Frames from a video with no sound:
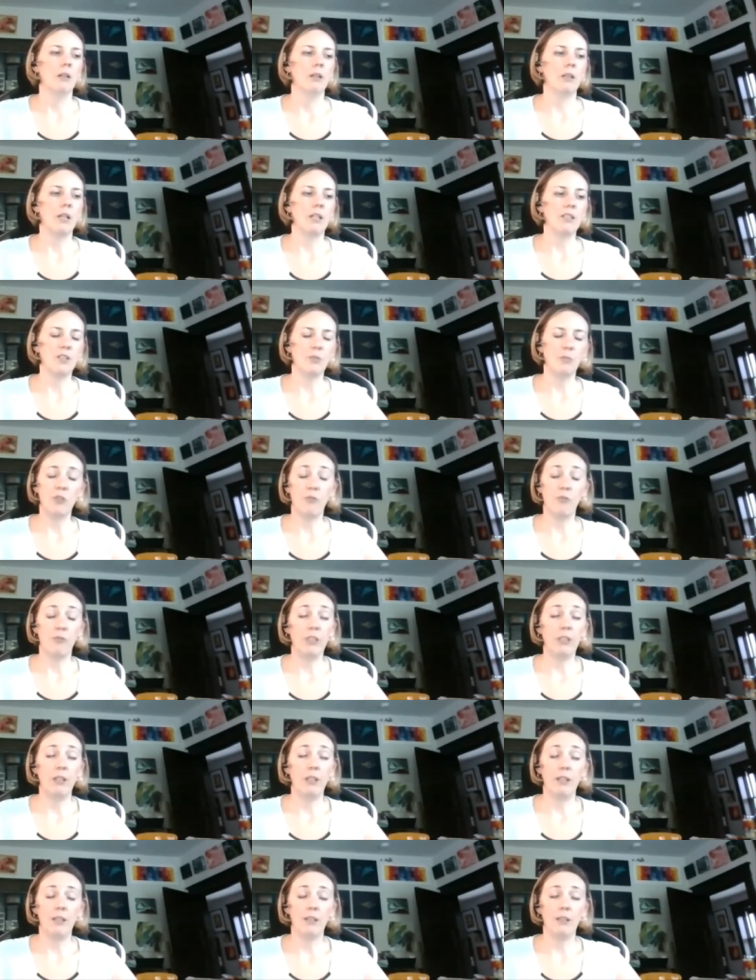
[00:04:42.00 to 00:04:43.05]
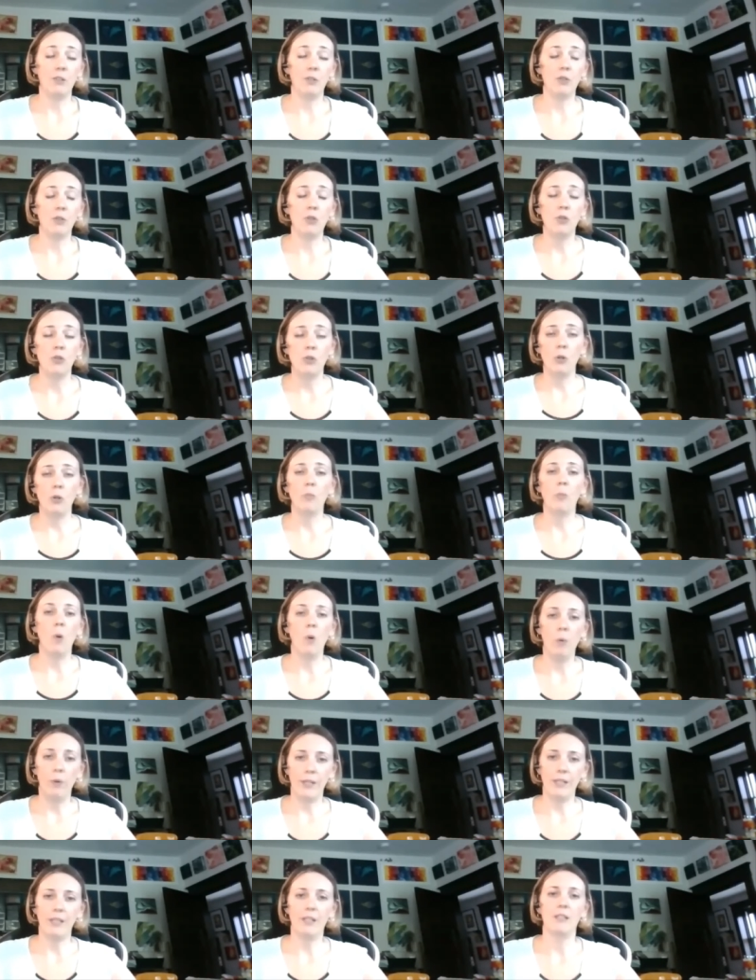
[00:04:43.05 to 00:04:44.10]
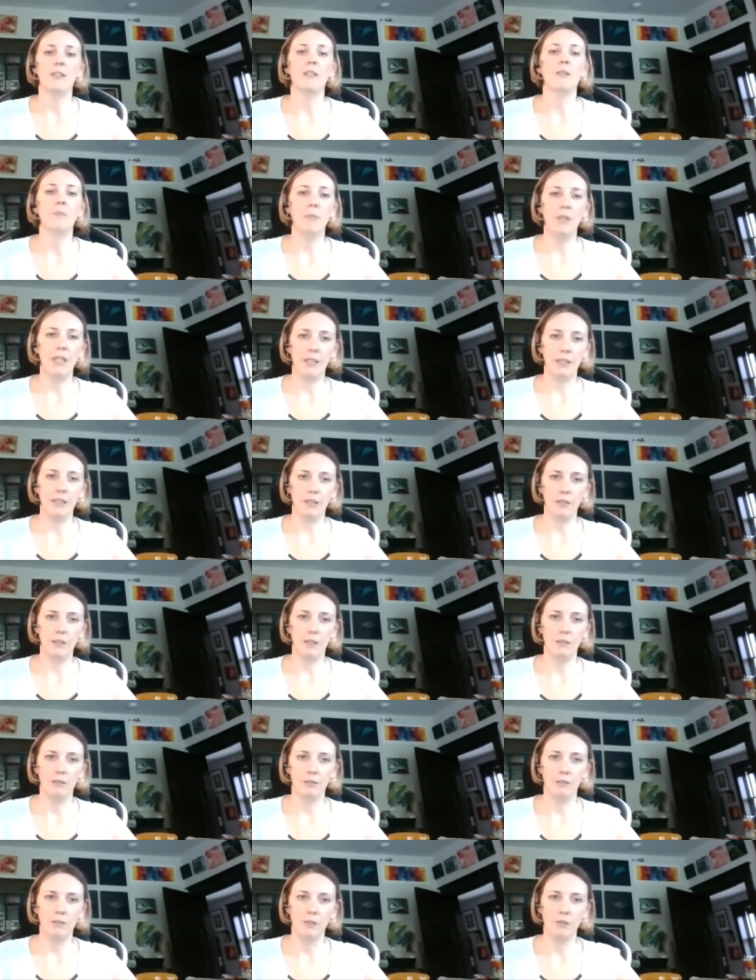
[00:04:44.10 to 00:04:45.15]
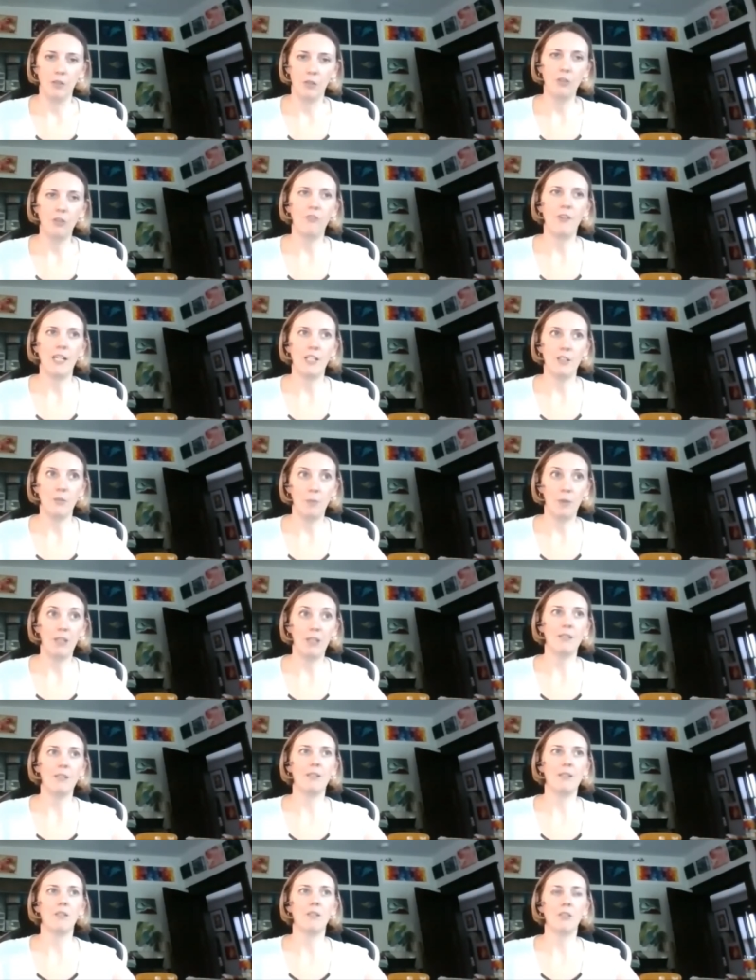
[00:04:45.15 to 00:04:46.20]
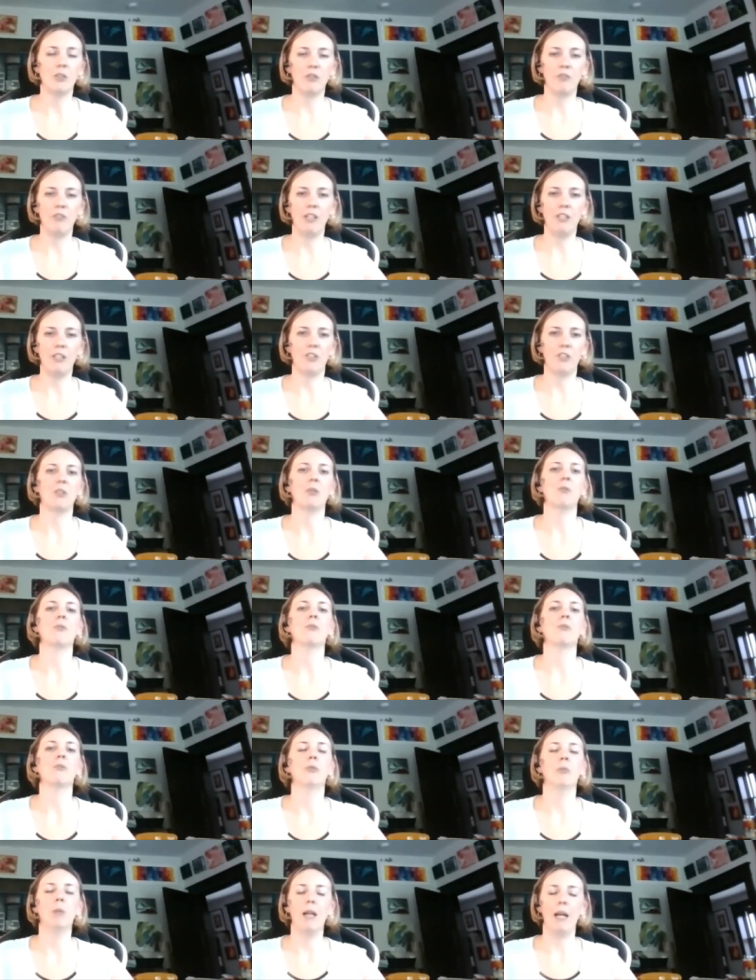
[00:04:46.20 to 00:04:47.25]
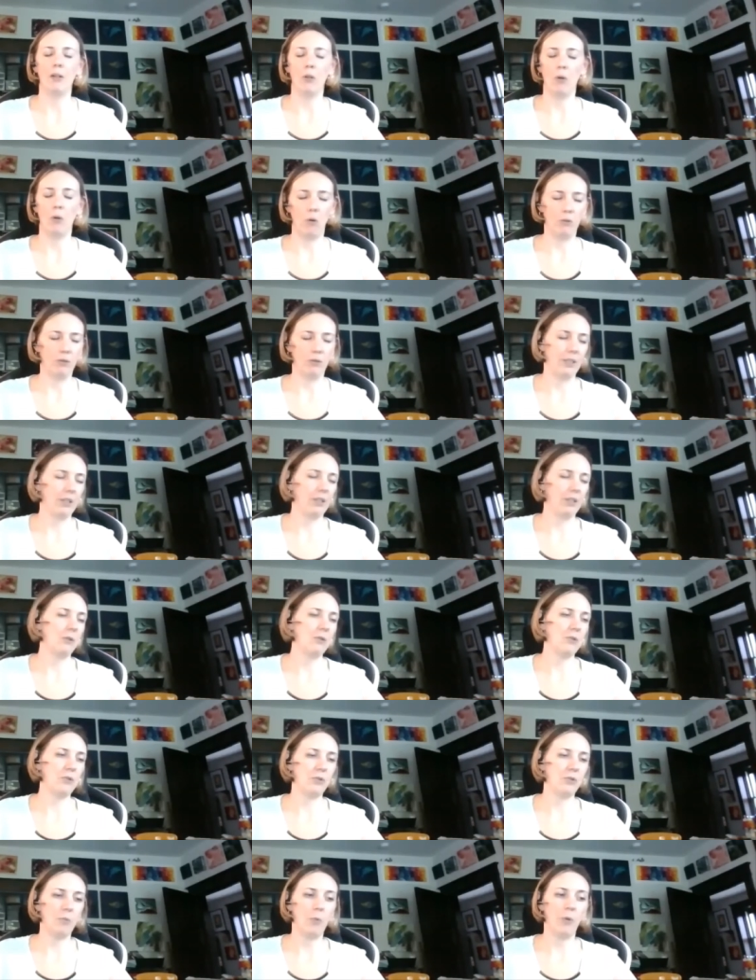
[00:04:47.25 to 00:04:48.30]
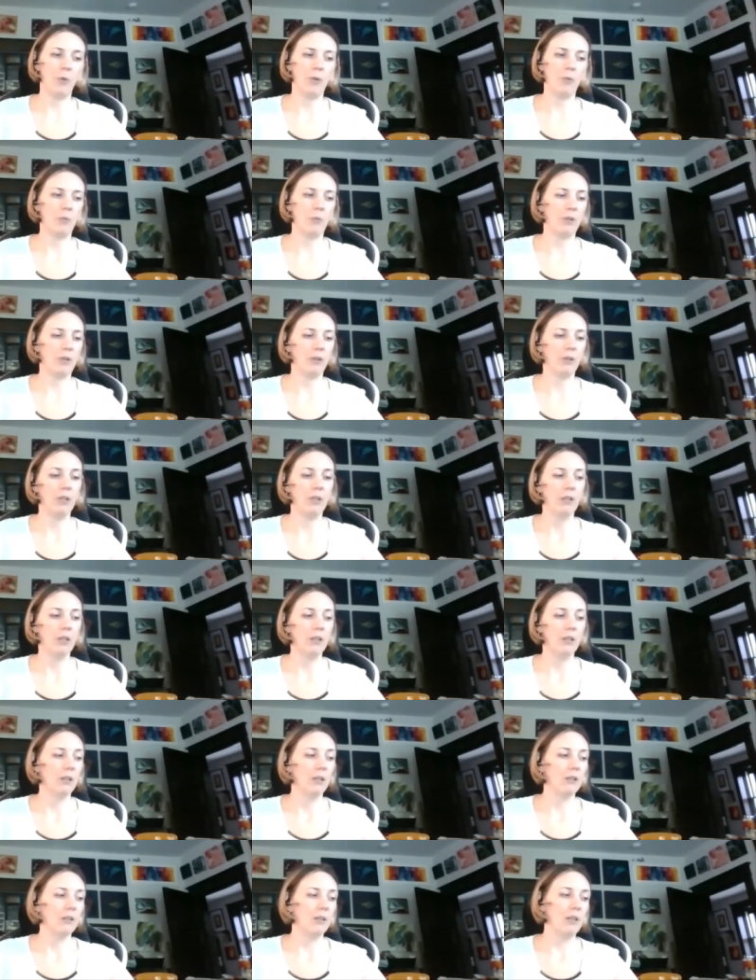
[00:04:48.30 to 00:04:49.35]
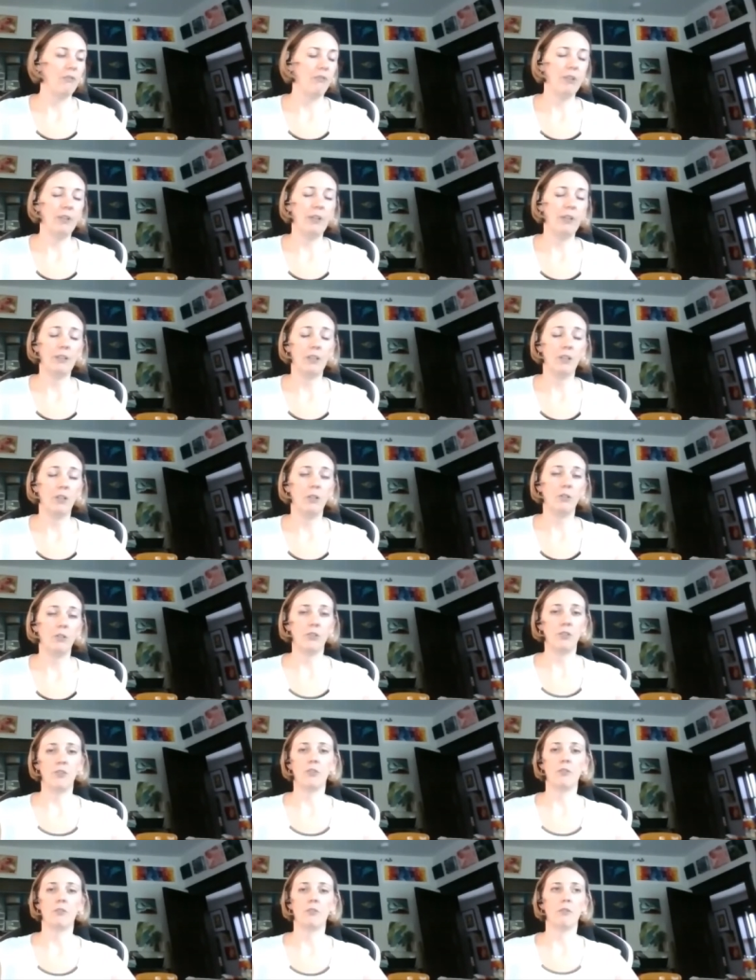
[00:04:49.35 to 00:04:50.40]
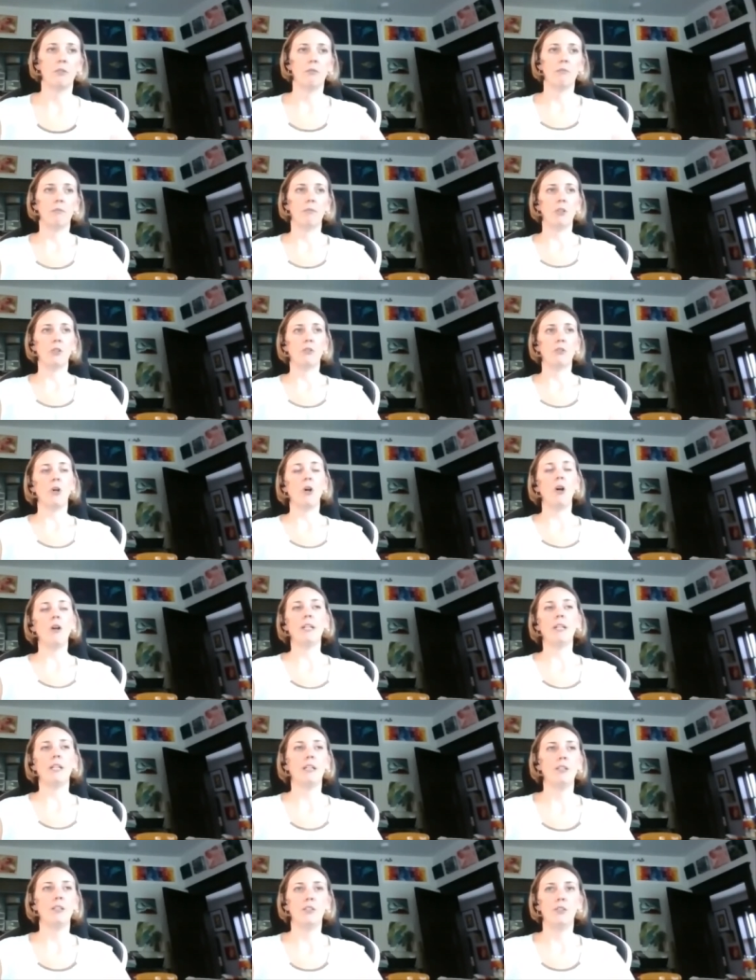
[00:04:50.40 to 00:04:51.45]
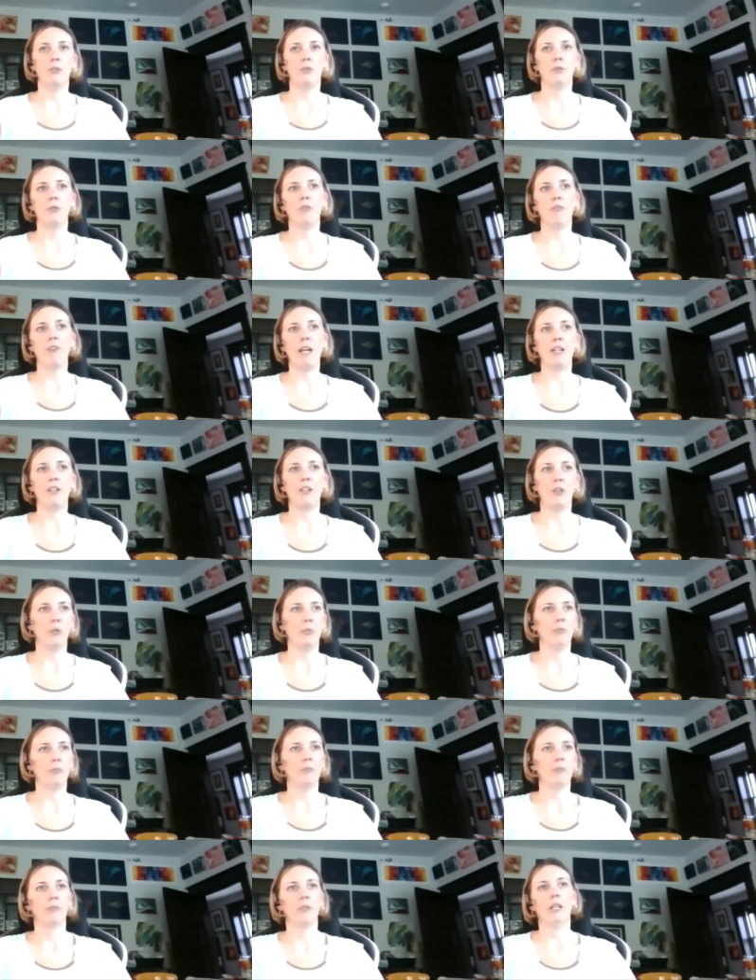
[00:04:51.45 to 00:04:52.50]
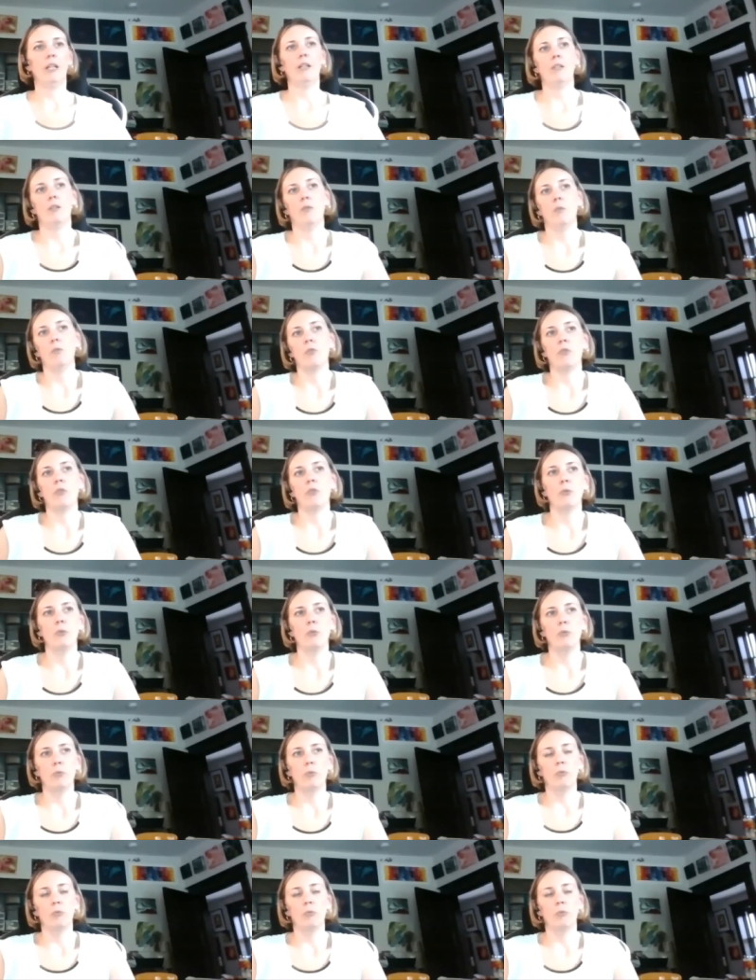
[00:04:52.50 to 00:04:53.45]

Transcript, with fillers: customers feel like there's no point in submitting surveys because the survey just goes into a black hole. It goes to a point where they feel like they're just they're talking into a vacuum. And so